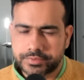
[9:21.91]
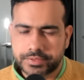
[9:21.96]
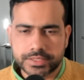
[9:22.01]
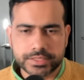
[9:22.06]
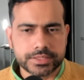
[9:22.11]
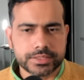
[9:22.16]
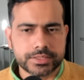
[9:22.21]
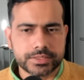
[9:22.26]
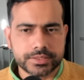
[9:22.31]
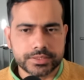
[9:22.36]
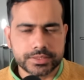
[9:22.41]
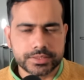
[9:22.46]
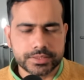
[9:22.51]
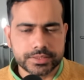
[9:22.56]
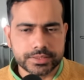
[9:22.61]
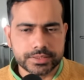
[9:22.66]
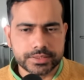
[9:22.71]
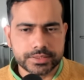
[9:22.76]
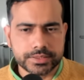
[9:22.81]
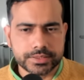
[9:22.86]
very
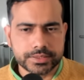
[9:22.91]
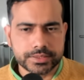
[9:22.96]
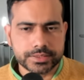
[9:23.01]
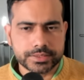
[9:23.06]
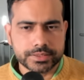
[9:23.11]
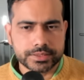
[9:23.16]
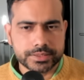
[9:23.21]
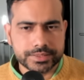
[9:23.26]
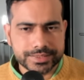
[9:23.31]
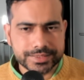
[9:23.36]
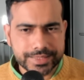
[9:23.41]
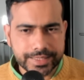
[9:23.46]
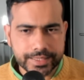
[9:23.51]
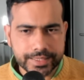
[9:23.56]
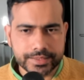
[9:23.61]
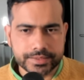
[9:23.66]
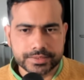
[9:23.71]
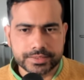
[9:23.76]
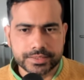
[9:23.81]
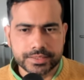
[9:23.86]
uh,
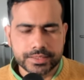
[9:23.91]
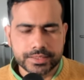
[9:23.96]
scarce,